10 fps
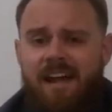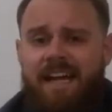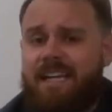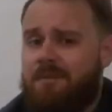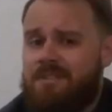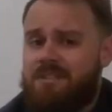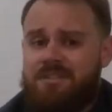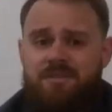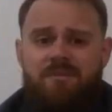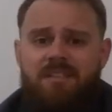And it was
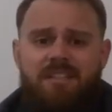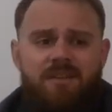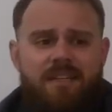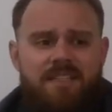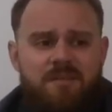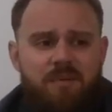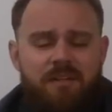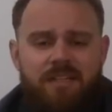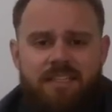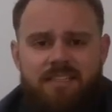just a really great
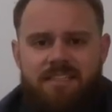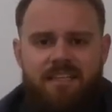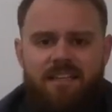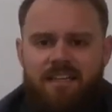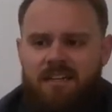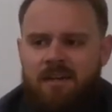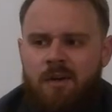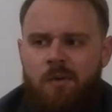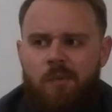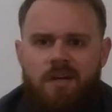experience. They like
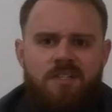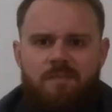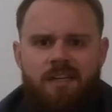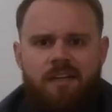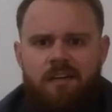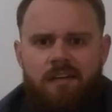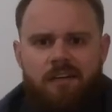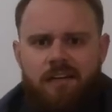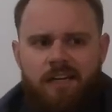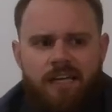washed my
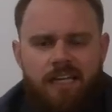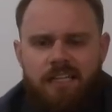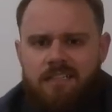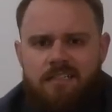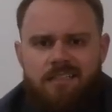hair, and